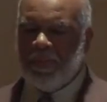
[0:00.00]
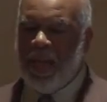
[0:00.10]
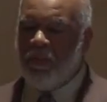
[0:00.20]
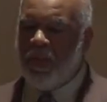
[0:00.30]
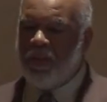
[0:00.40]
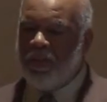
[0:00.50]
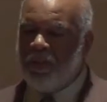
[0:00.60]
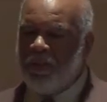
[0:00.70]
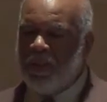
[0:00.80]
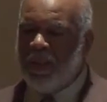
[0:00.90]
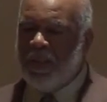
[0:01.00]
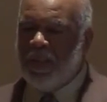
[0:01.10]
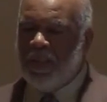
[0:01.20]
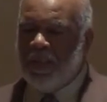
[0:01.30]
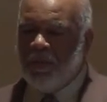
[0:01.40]
Not whether you
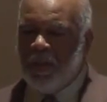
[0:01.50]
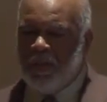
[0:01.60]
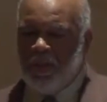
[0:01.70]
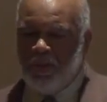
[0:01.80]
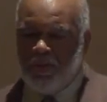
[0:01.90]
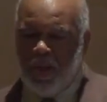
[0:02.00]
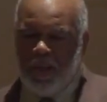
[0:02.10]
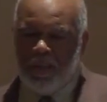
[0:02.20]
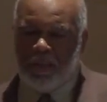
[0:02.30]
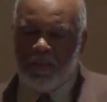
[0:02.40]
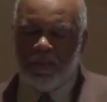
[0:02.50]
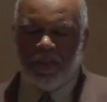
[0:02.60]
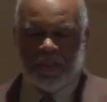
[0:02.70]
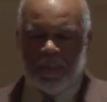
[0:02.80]
use drugs, of course